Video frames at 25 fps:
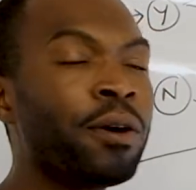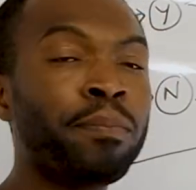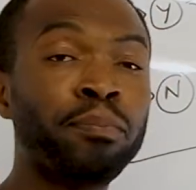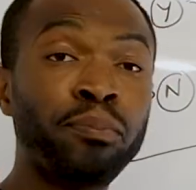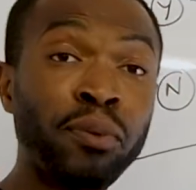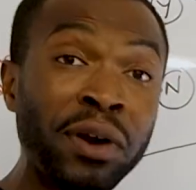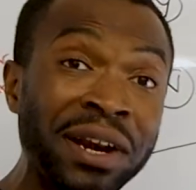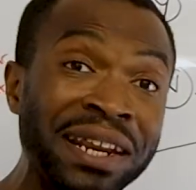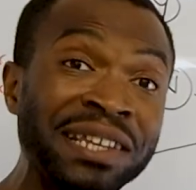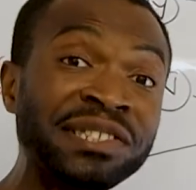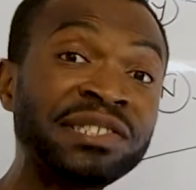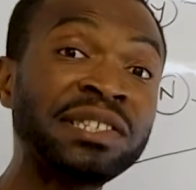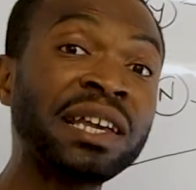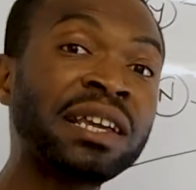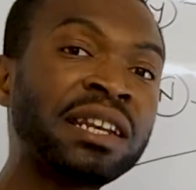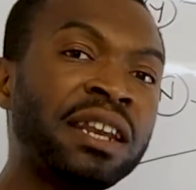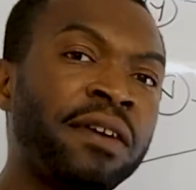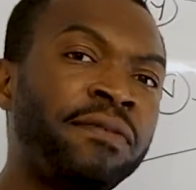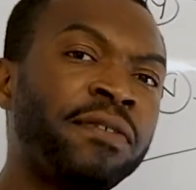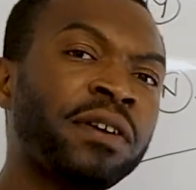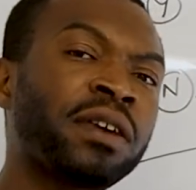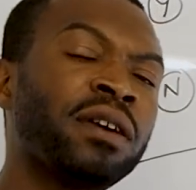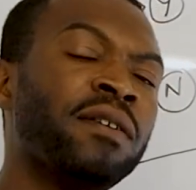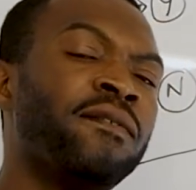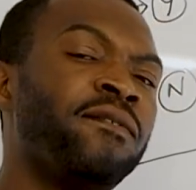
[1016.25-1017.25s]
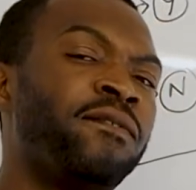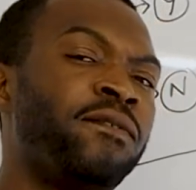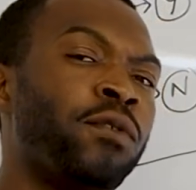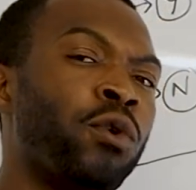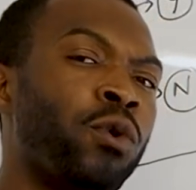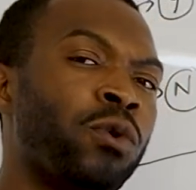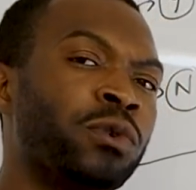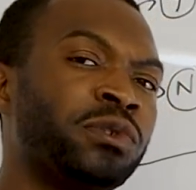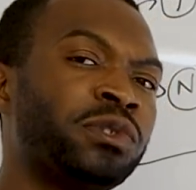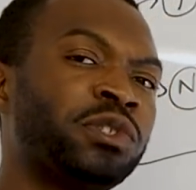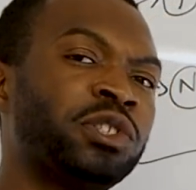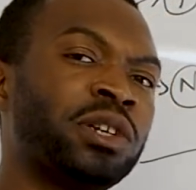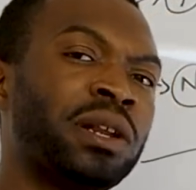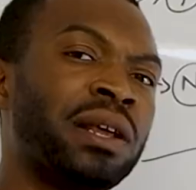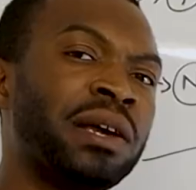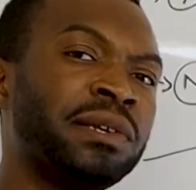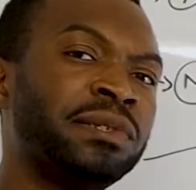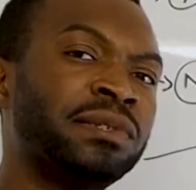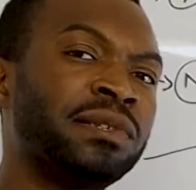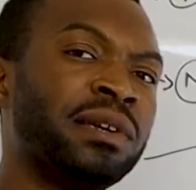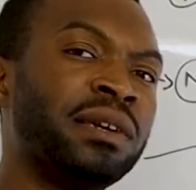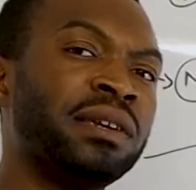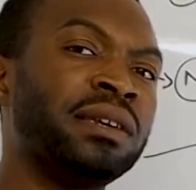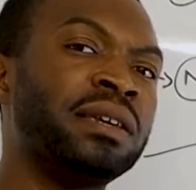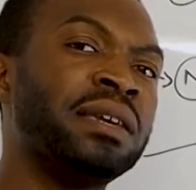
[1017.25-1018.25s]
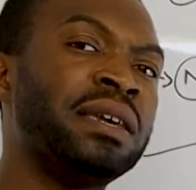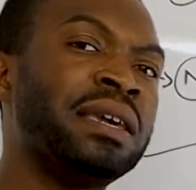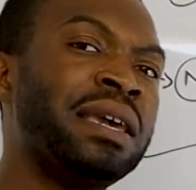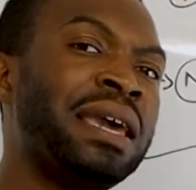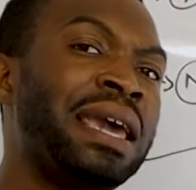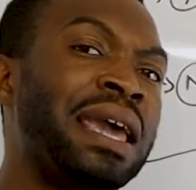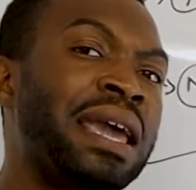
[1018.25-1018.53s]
pretty significant falls, shall I say,